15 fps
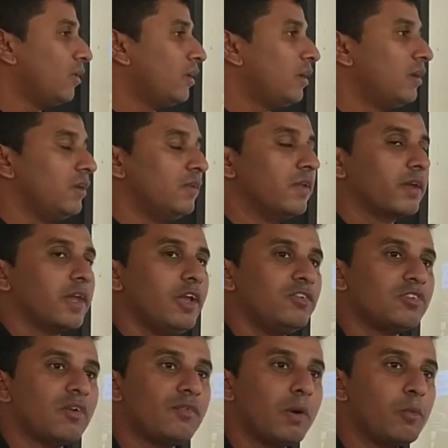in the case
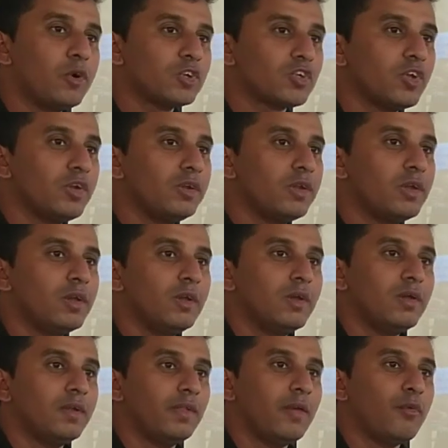of abortion,
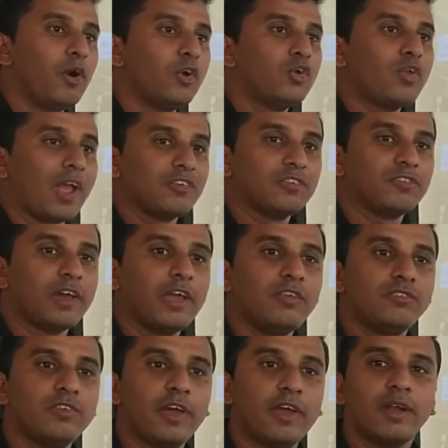they want to
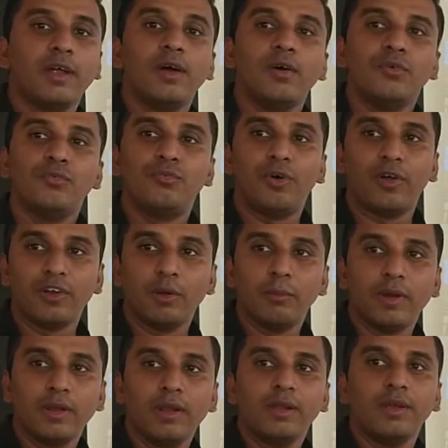exercise their
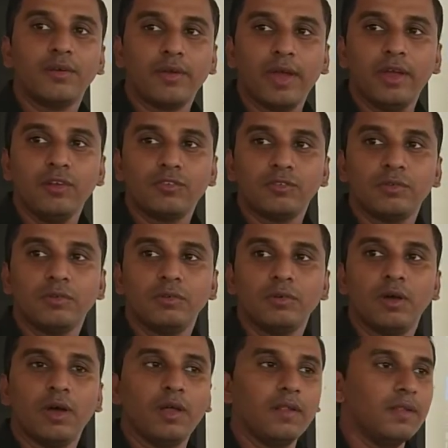fundamental rights
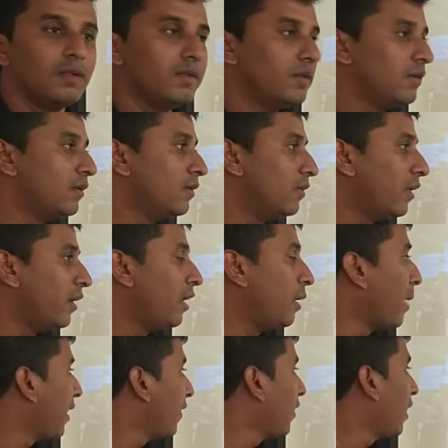and they
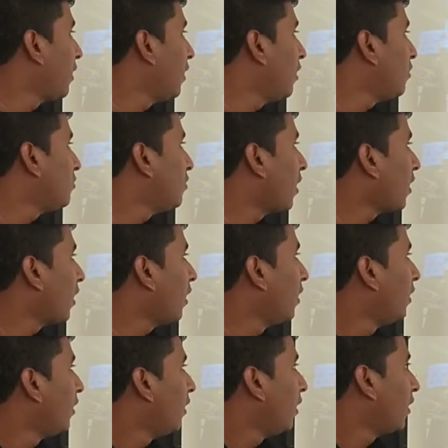demand that it is their
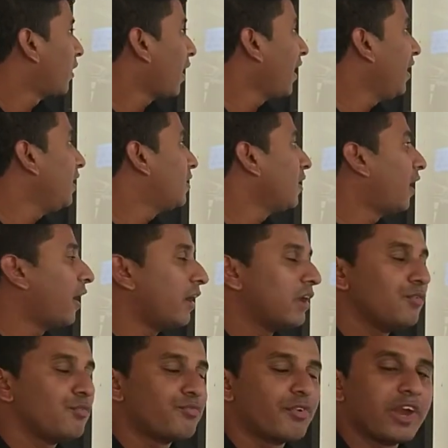right and
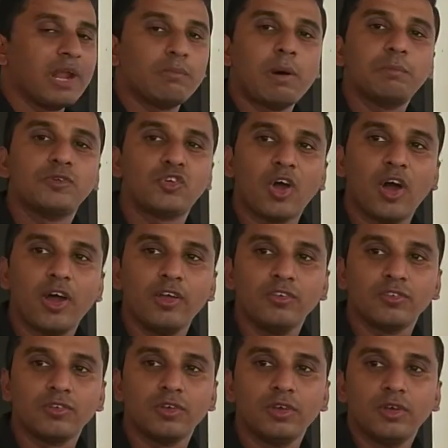the freedom of
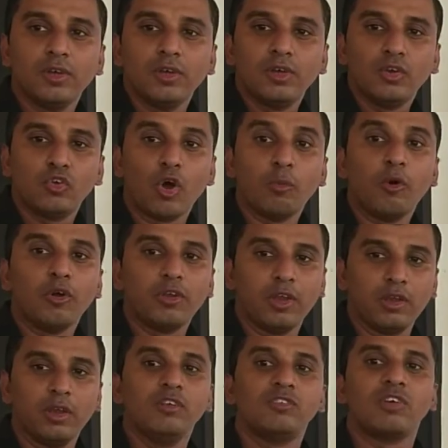choice to abort
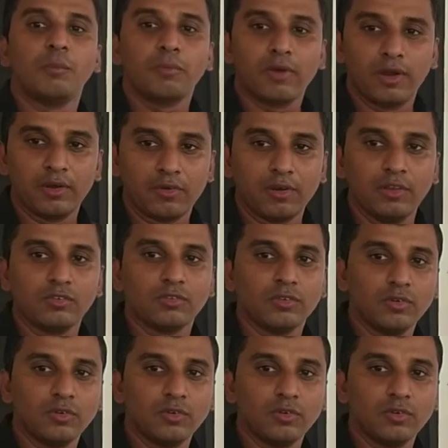it in some countries.